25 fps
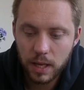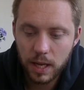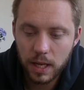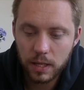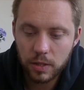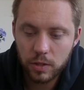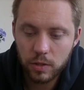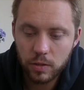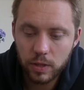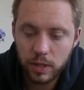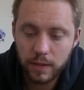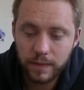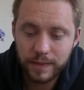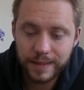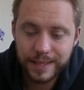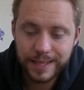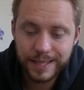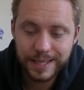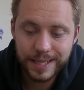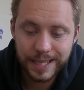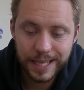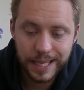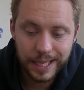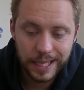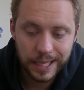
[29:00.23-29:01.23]
and strength
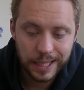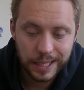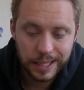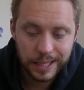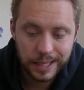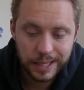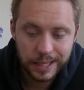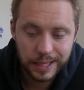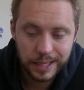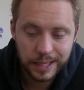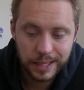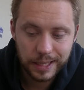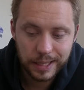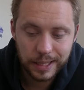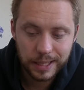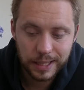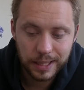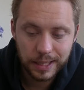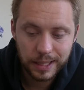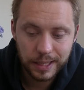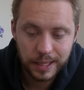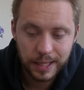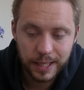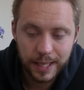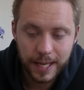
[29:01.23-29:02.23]
6,
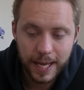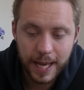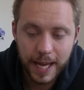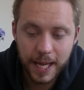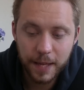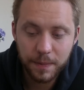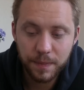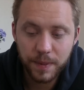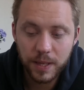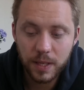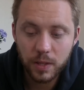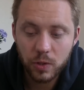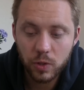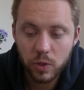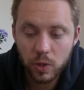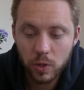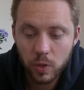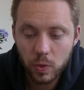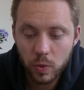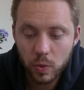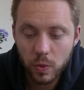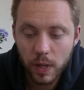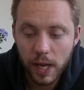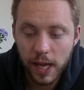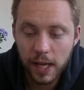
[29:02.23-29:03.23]
AP
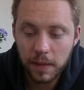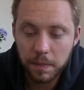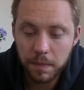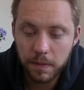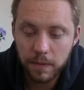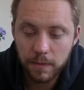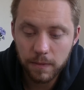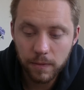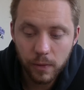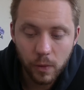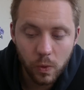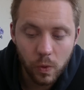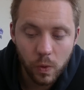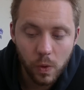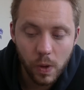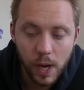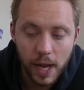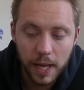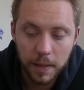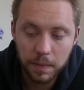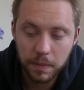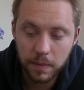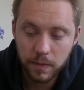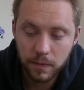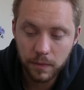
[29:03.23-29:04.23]
2, AP 4,
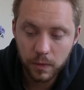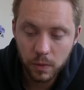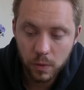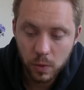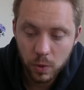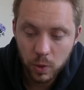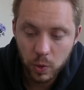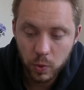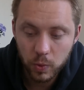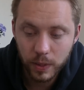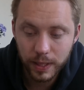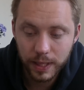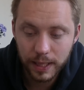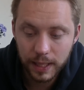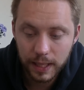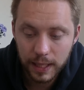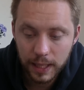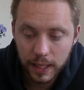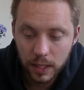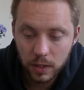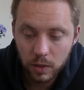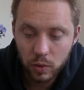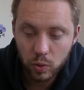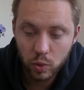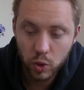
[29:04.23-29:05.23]
AP 4, twin
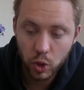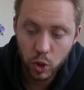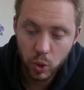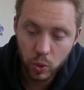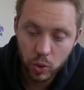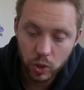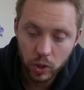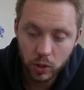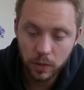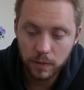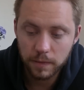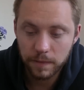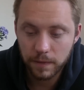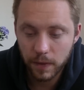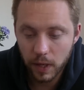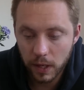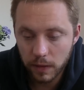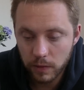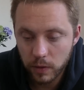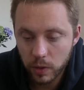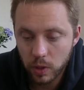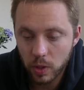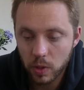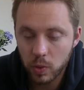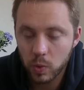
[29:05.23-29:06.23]
linked, 2 shots,
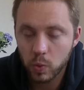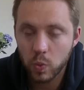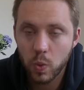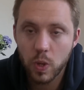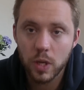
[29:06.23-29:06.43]
5 shots,